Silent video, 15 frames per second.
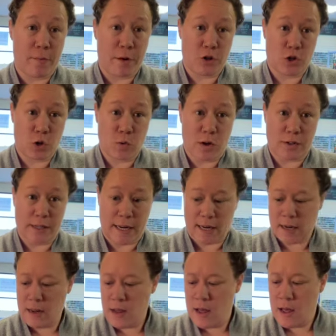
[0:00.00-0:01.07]
Motion Quilting.
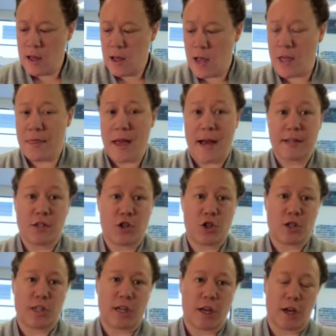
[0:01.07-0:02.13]
And that's
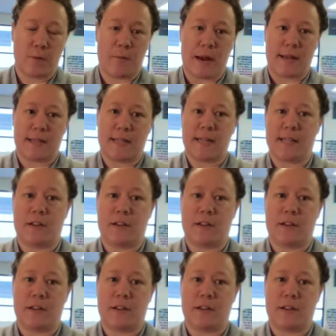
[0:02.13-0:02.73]
just a good basis.